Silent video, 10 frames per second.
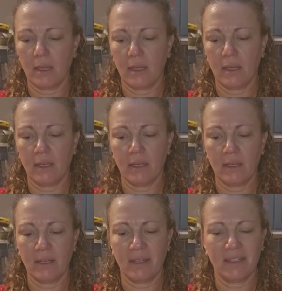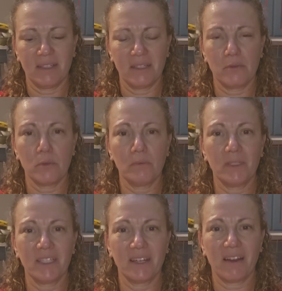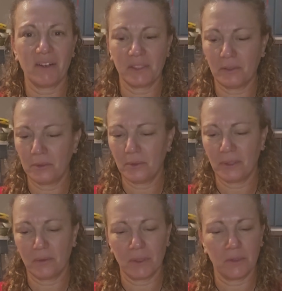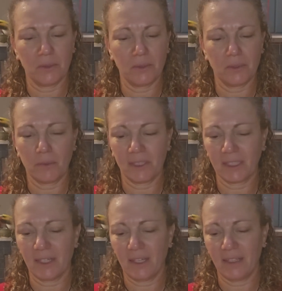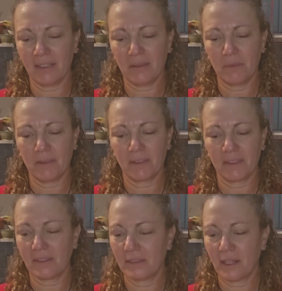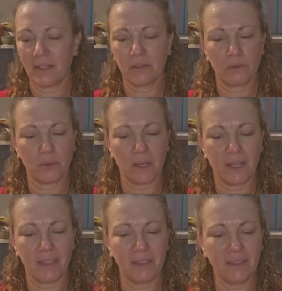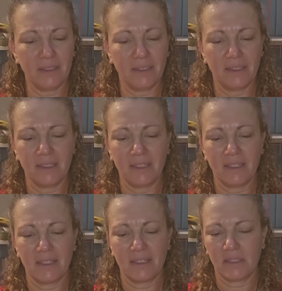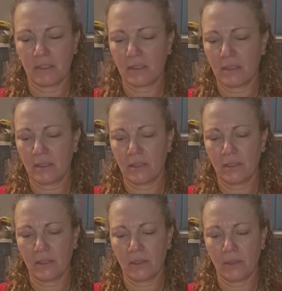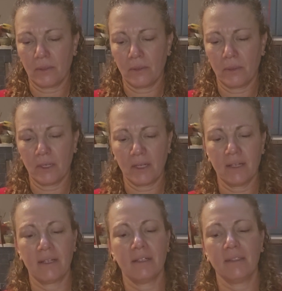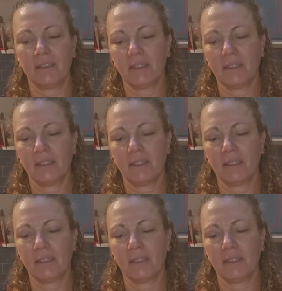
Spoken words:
it will be hard to do it with only one hand, but I'll try. So